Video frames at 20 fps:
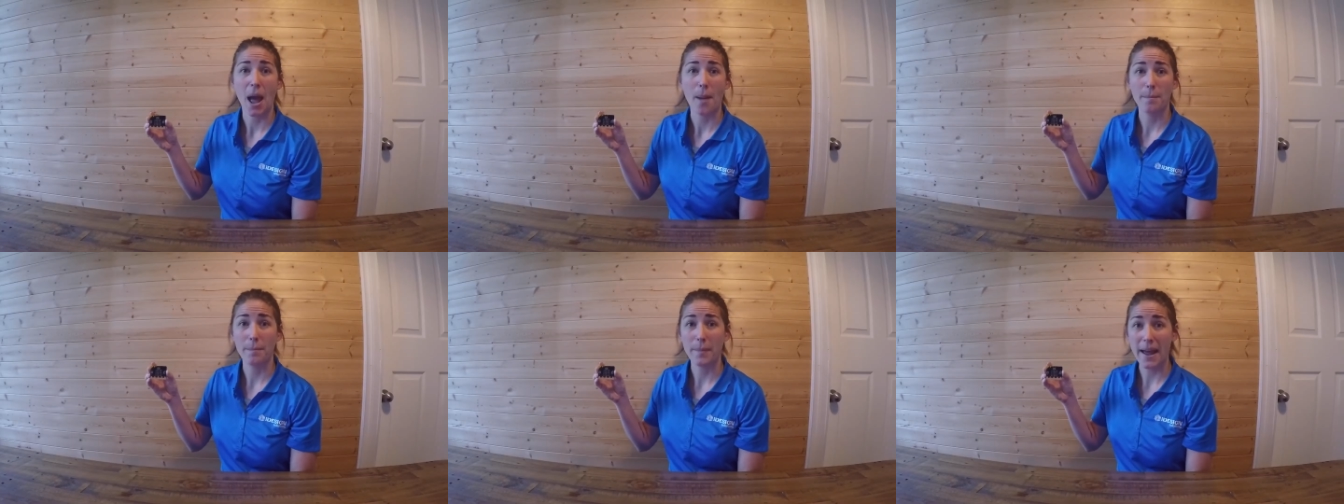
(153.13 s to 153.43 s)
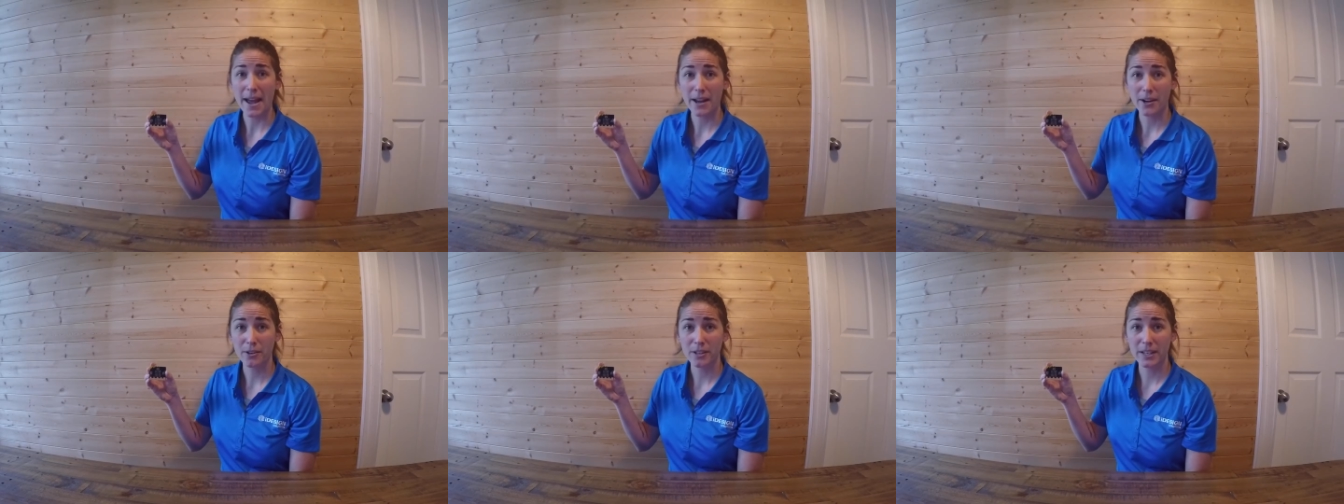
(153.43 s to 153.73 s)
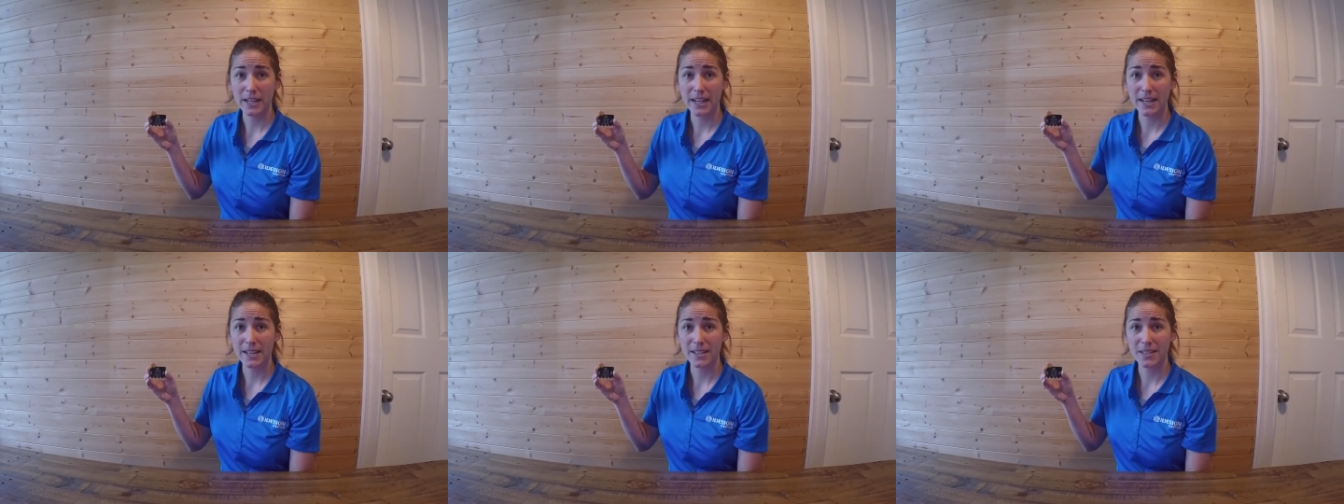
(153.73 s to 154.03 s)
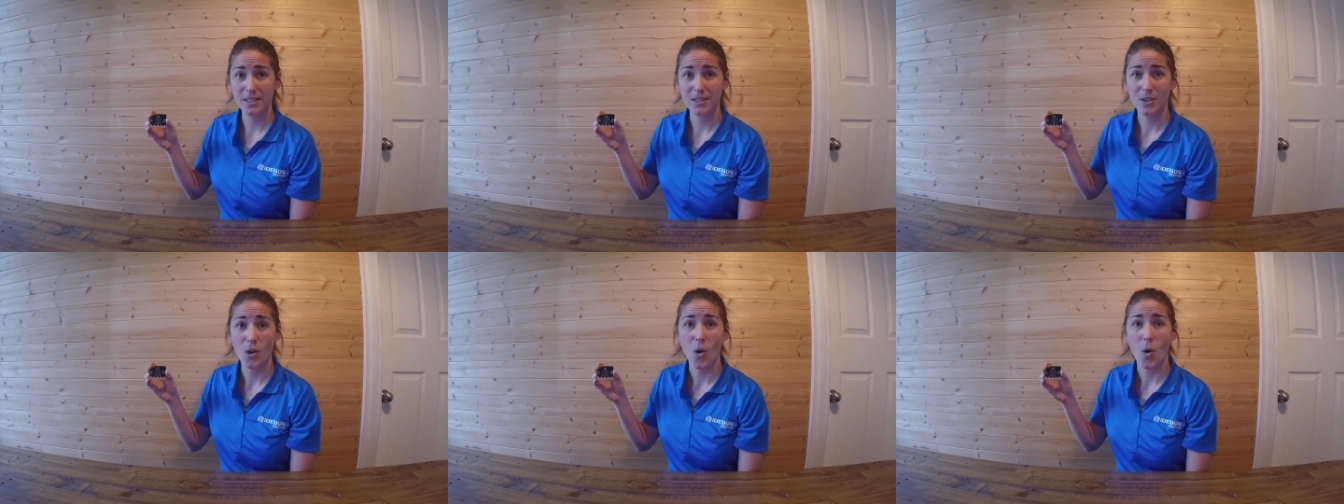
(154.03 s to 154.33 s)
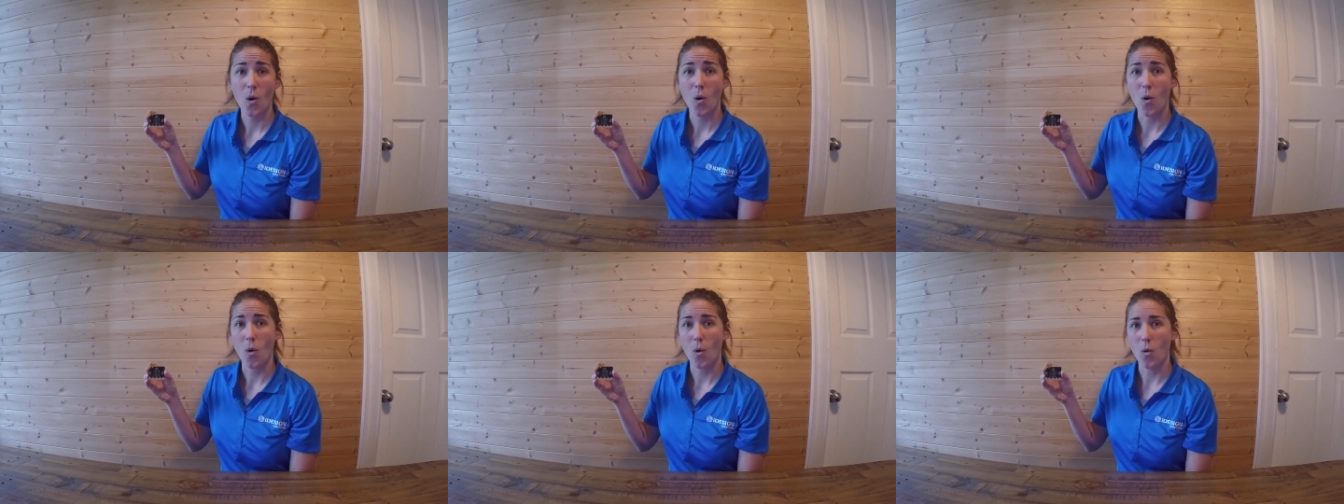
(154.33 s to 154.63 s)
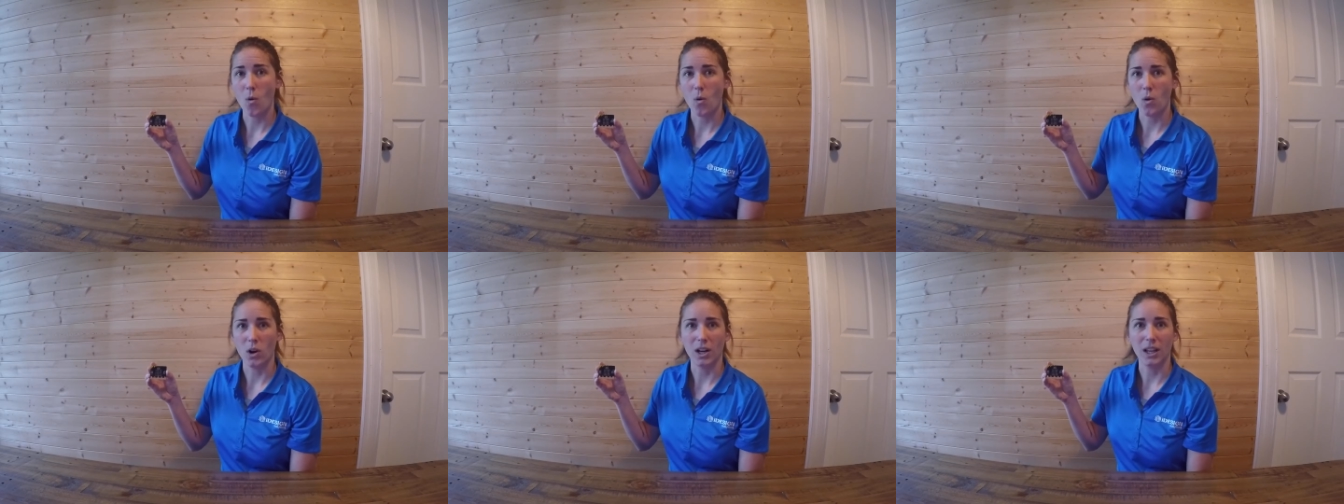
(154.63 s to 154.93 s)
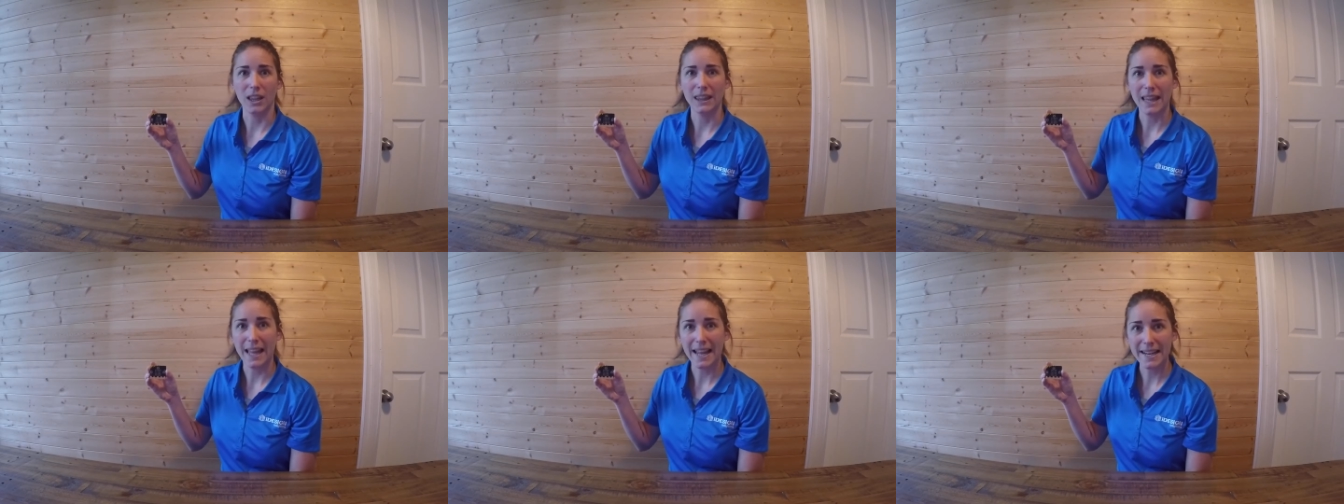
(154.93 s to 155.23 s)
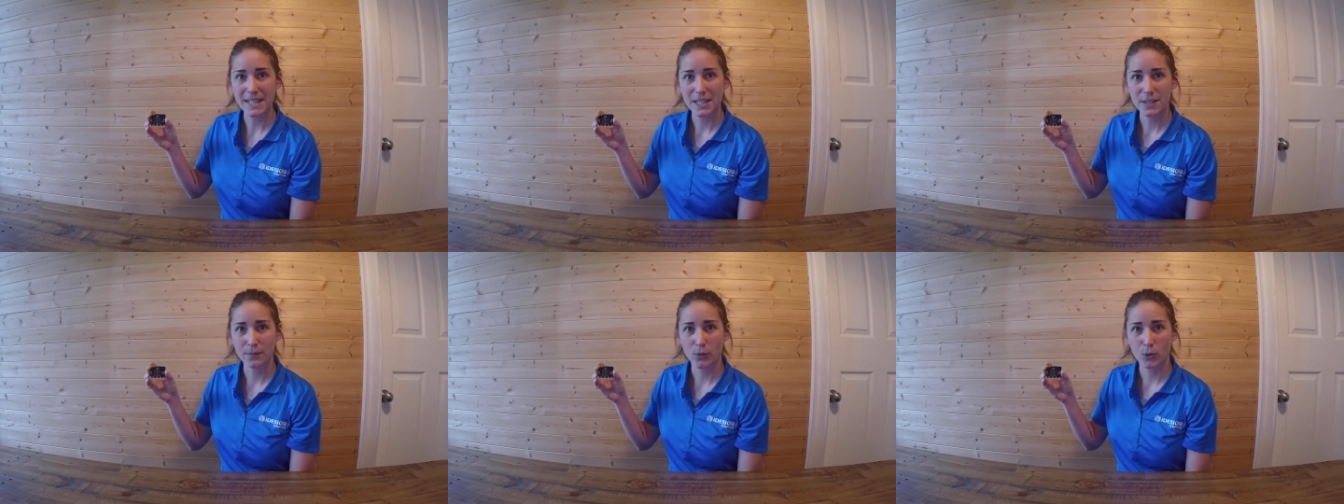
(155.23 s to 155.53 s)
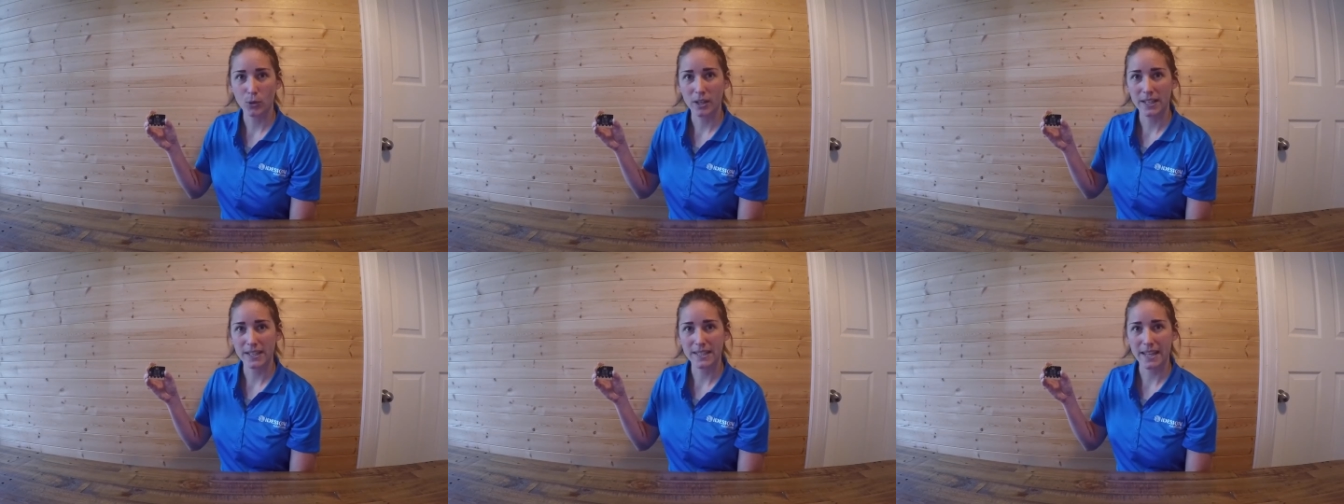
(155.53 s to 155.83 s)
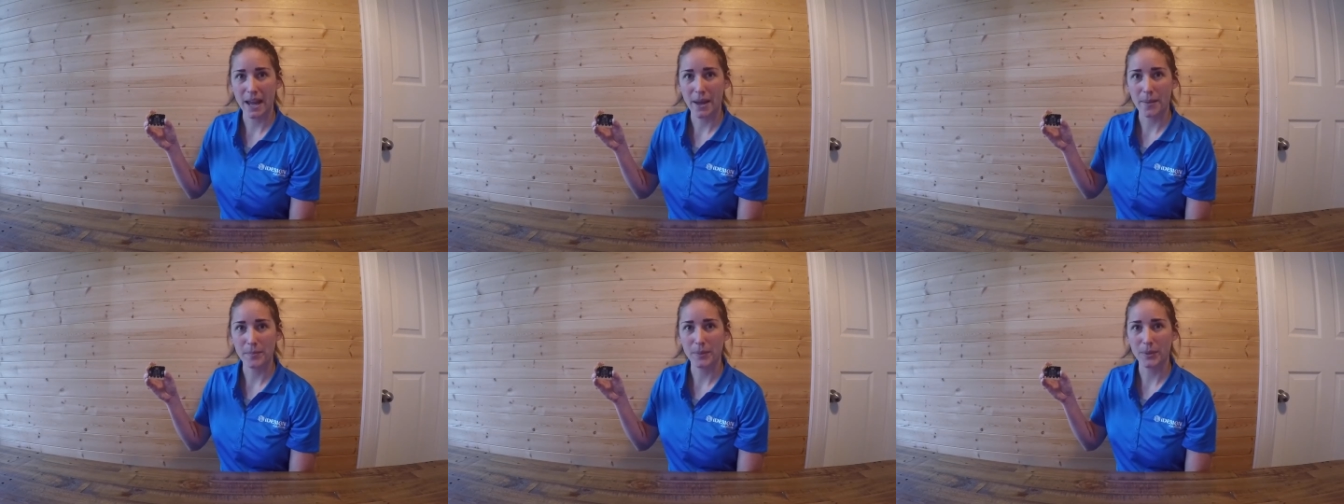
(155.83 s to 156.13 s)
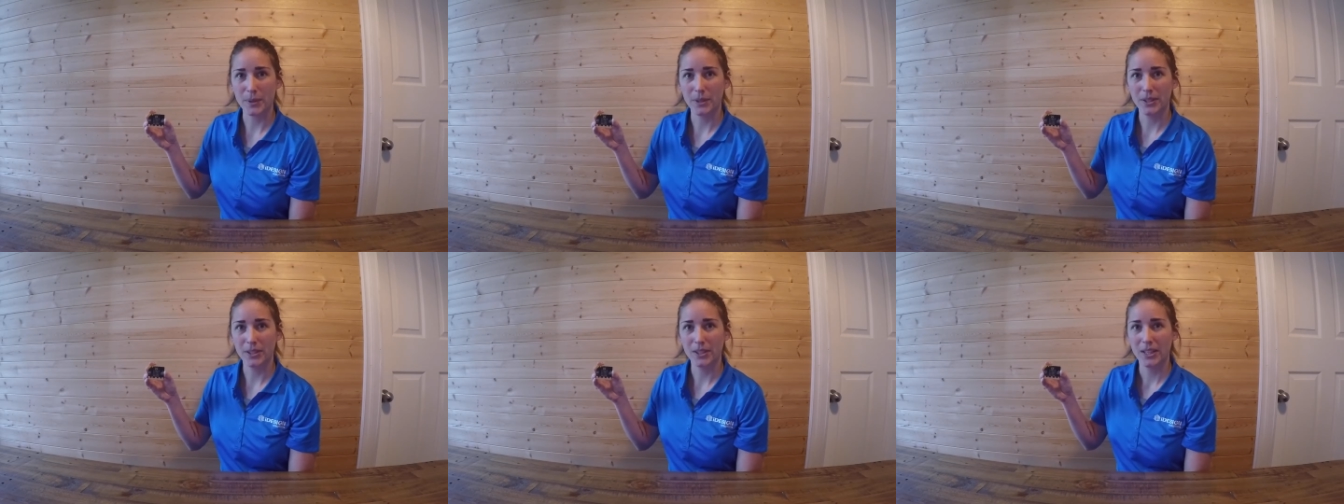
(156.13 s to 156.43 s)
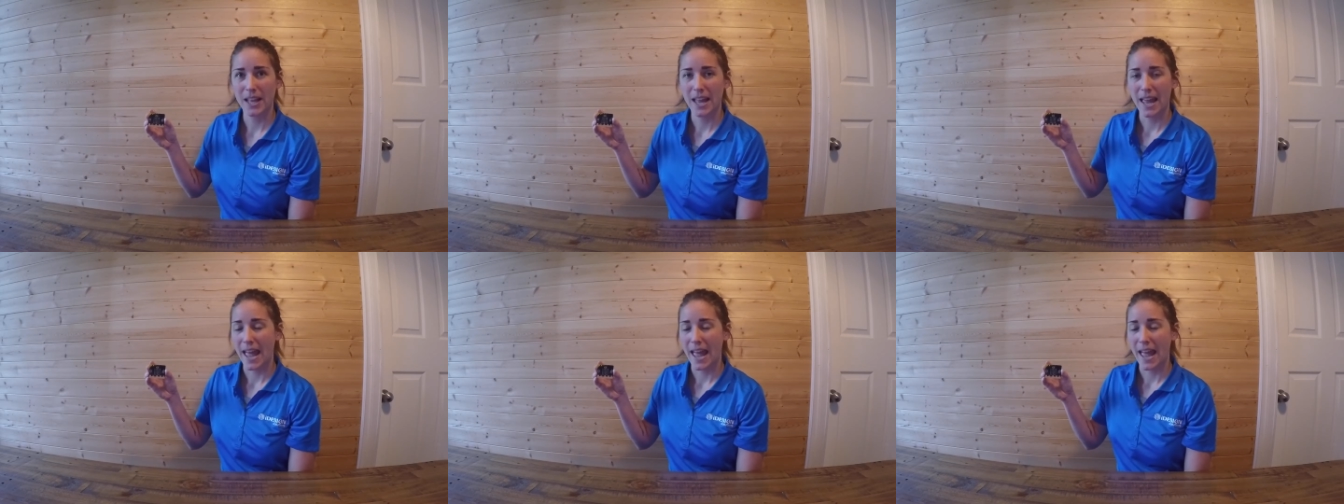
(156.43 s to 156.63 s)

batteries or lights, for example,